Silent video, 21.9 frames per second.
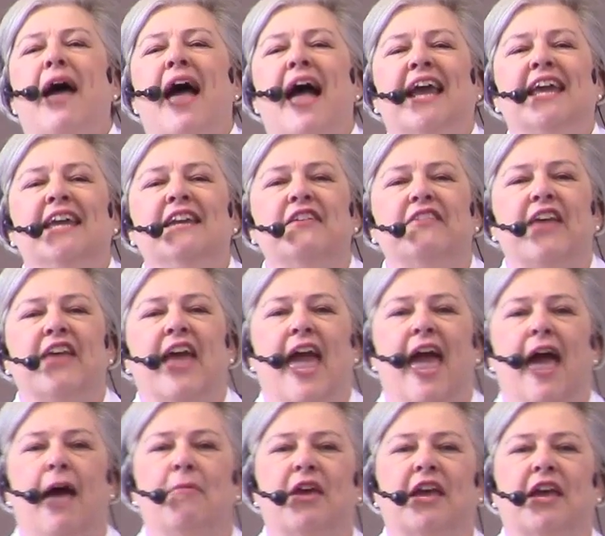back into the
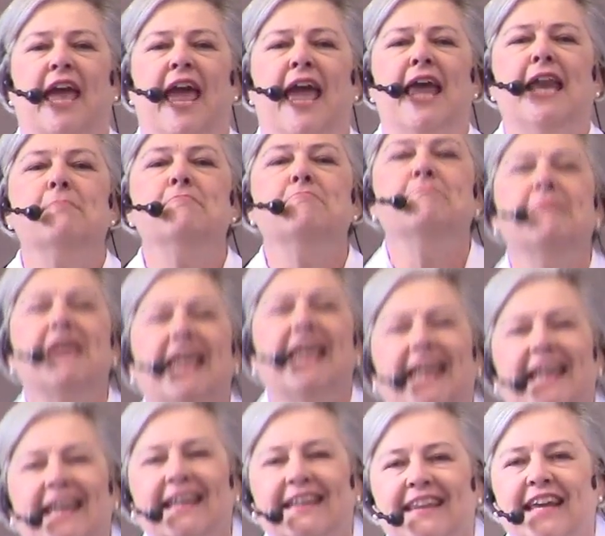hammock and
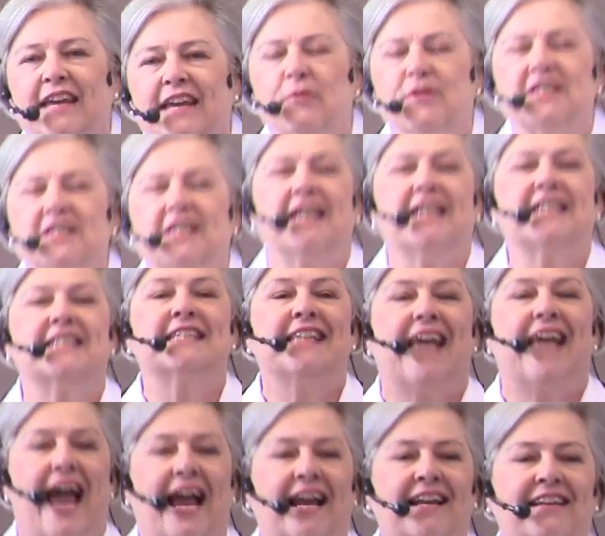immediately was in
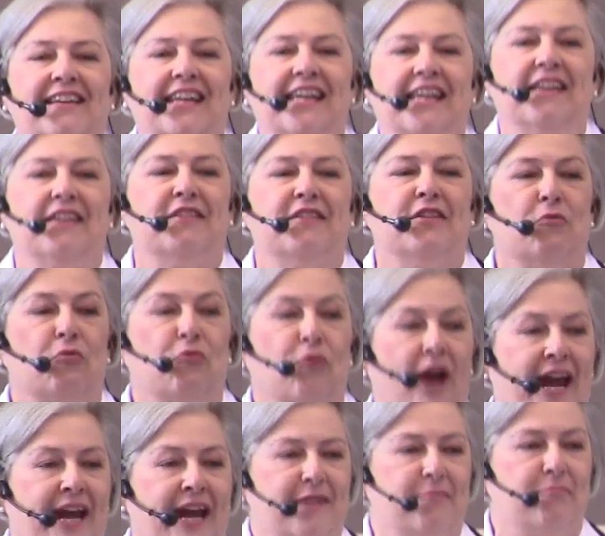exactly the
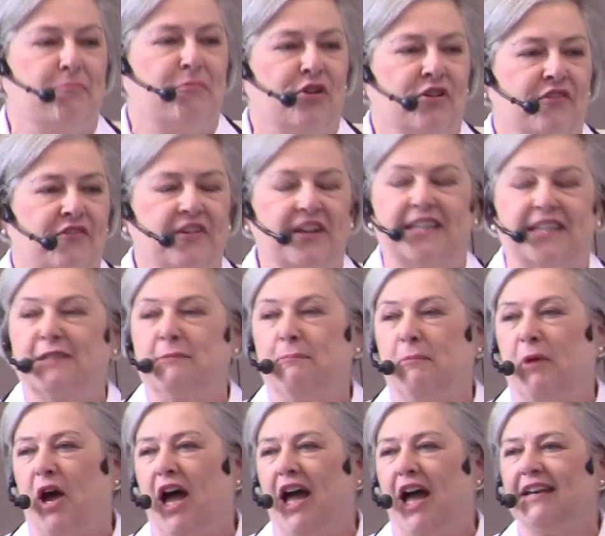right, perfect
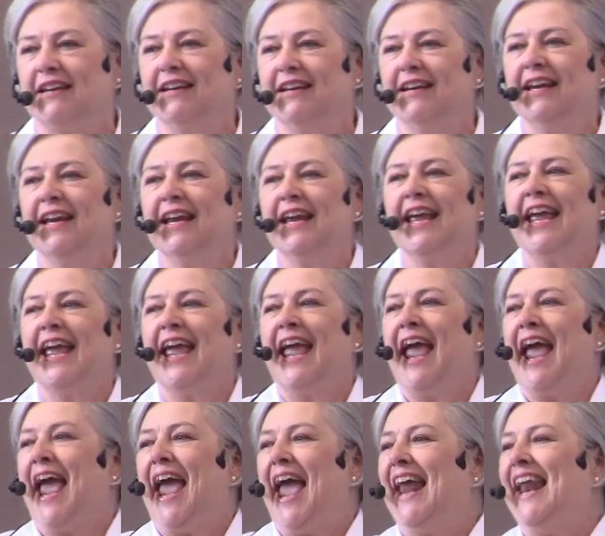spot.
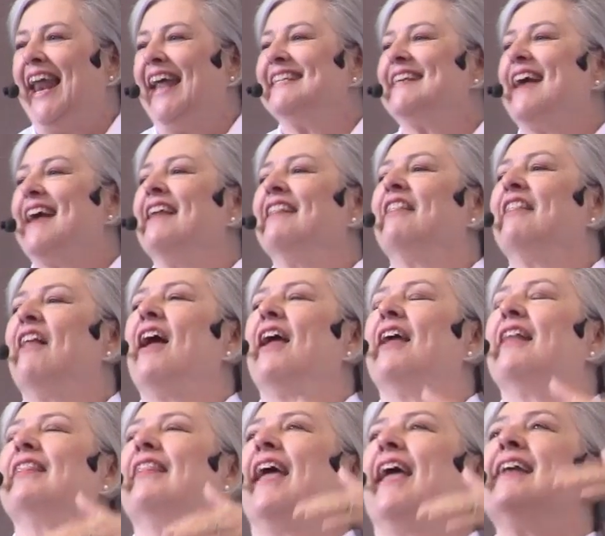And as I
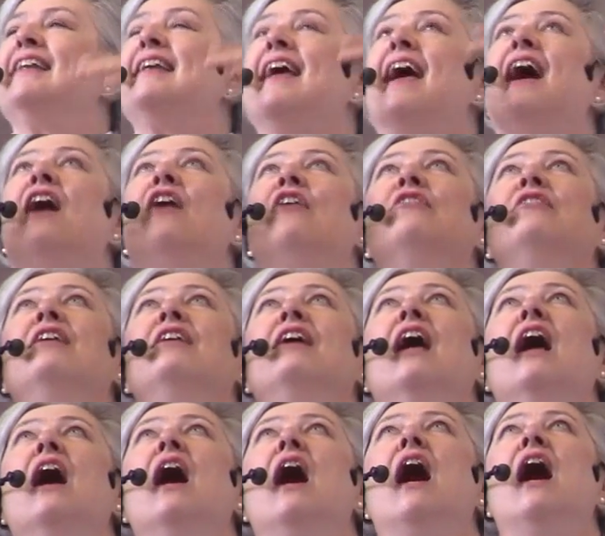lay down,
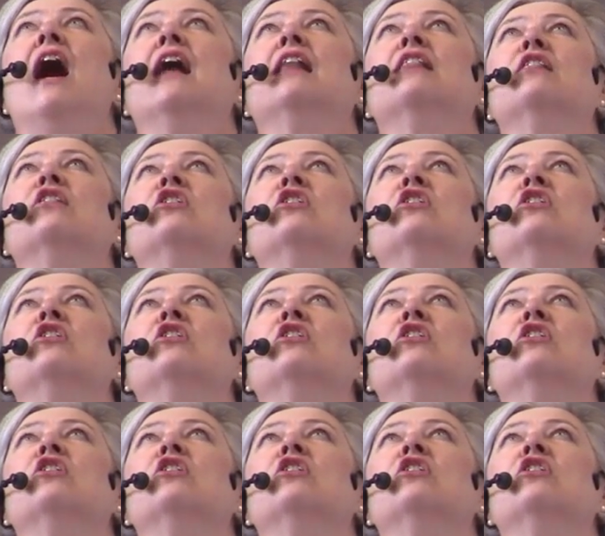I